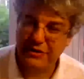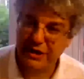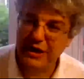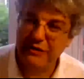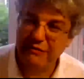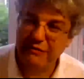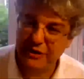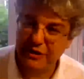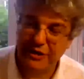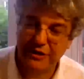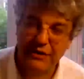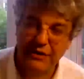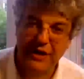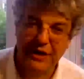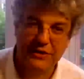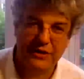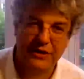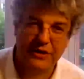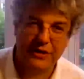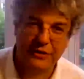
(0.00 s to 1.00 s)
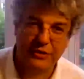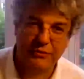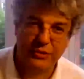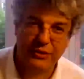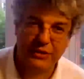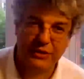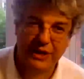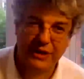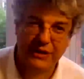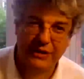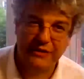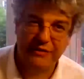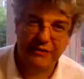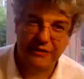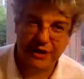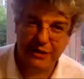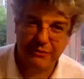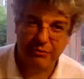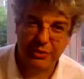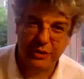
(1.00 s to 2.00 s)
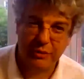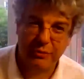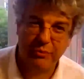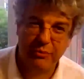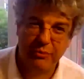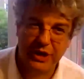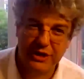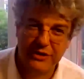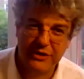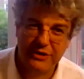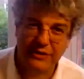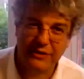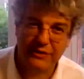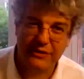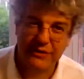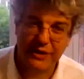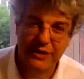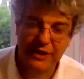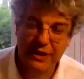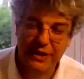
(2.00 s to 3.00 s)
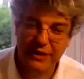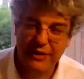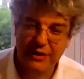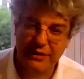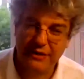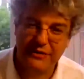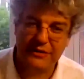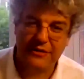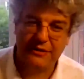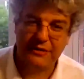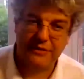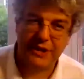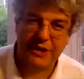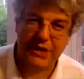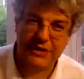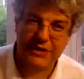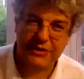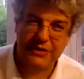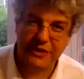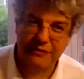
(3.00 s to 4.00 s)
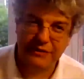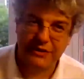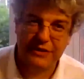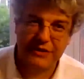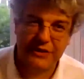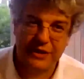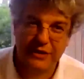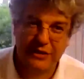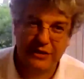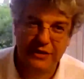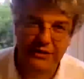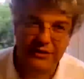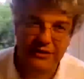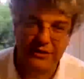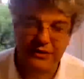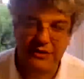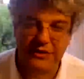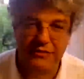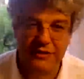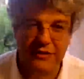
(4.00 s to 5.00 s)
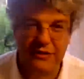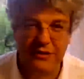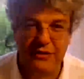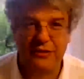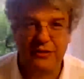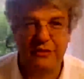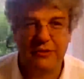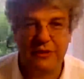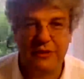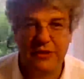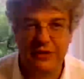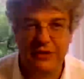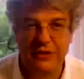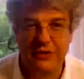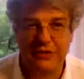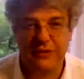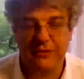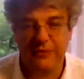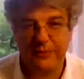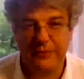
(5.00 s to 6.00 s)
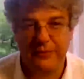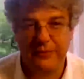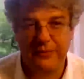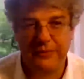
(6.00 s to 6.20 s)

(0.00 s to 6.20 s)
So even though it has a low mortality rate per patient, it still has devastating consequences.